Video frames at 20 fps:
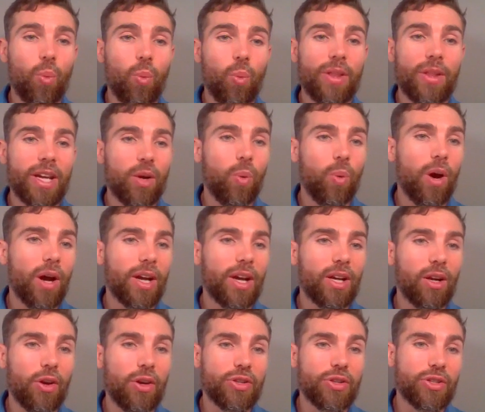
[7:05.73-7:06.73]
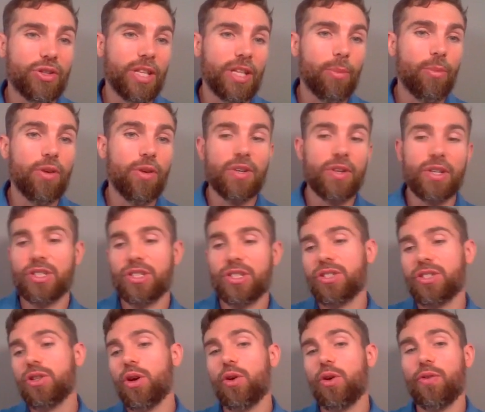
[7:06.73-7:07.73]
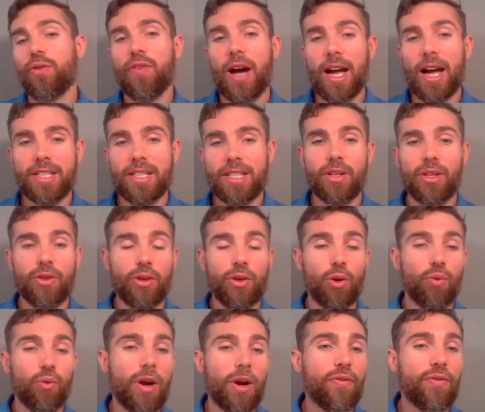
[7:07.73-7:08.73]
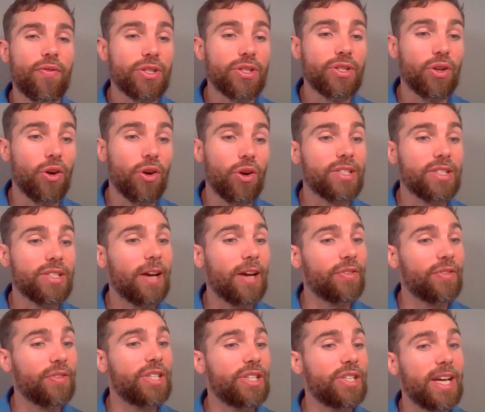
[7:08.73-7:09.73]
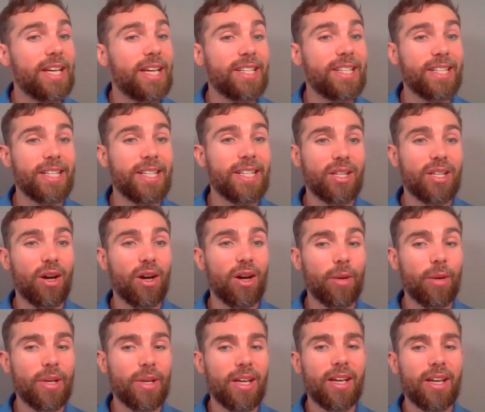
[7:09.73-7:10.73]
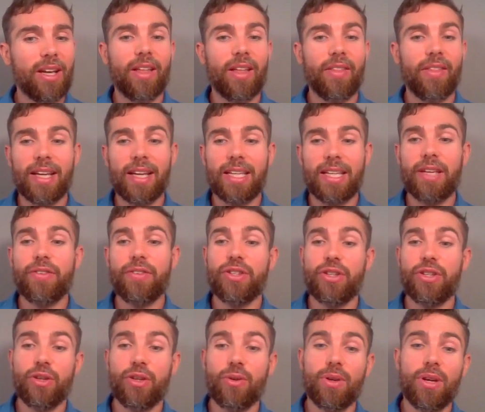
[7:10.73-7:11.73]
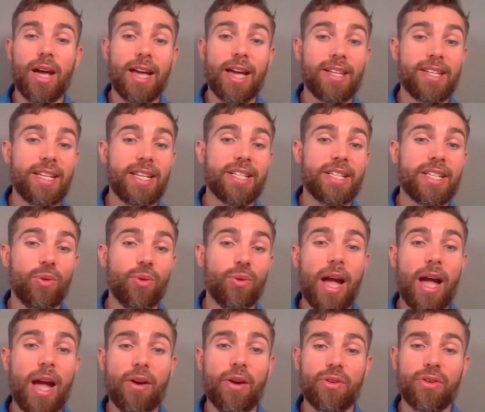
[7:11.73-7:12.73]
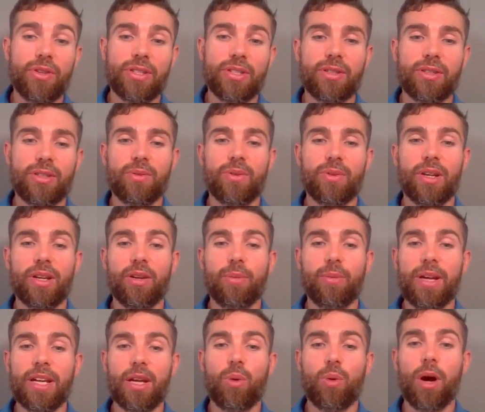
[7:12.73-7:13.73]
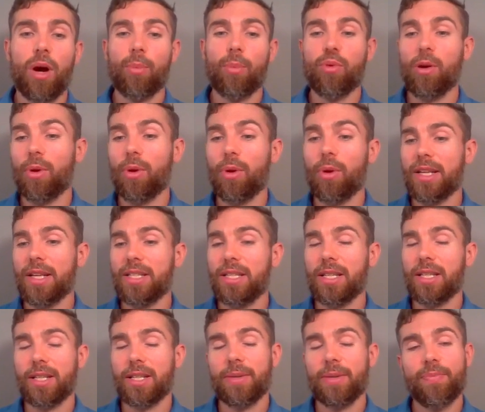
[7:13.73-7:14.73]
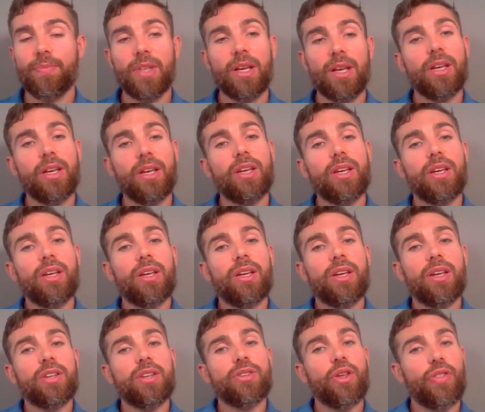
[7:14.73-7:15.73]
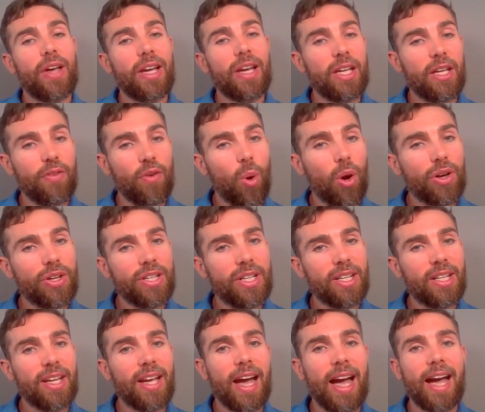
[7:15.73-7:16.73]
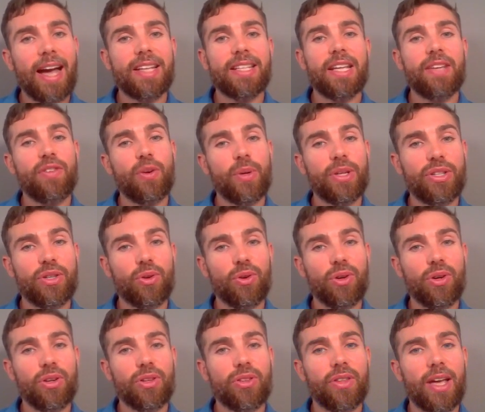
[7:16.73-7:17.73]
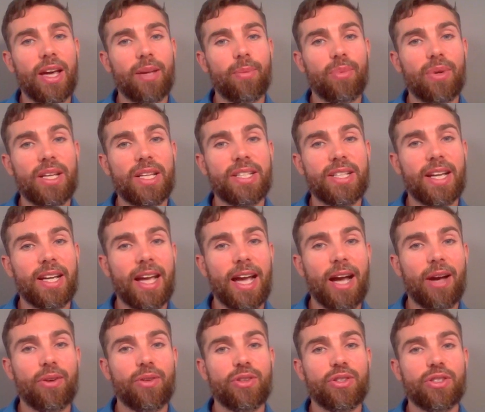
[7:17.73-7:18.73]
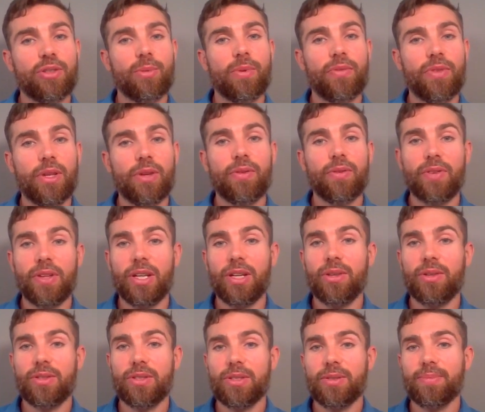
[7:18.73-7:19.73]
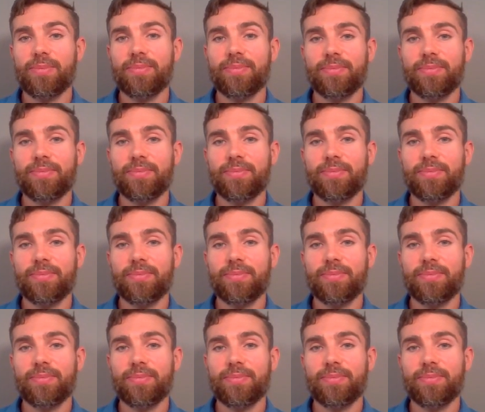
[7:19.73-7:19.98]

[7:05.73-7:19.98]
when they're quite close, because they're moving so fast that your reference stars have to change each time. And that gives you additional errors and can make it quite problematic. So thank you for watching. And if you enjoy, then please check out some of the other videos.